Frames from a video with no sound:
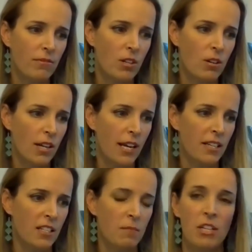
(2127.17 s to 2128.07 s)
got
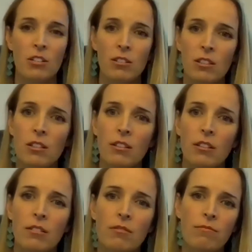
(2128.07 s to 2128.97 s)
a special
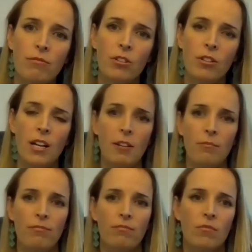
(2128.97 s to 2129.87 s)
on for
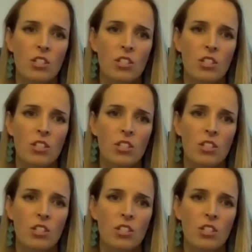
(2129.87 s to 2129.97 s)
um,